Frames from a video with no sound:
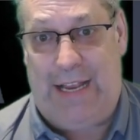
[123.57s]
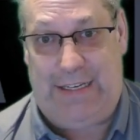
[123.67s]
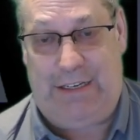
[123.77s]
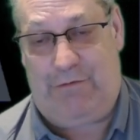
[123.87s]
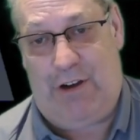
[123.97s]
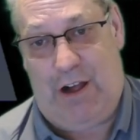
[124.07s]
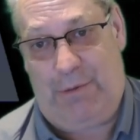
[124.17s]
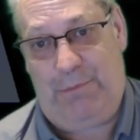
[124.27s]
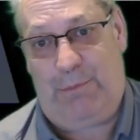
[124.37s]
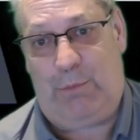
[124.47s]
default.
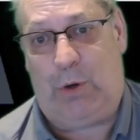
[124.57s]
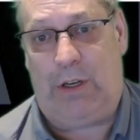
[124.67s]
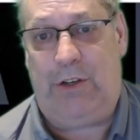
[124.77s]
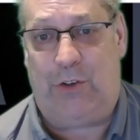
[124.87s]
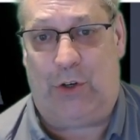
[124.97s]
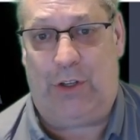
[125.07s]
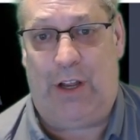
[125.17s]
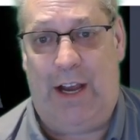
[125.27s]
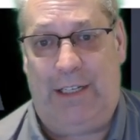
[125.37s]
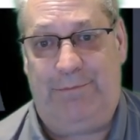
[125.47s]
We're going to turn it
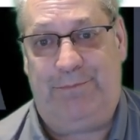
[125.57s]
on.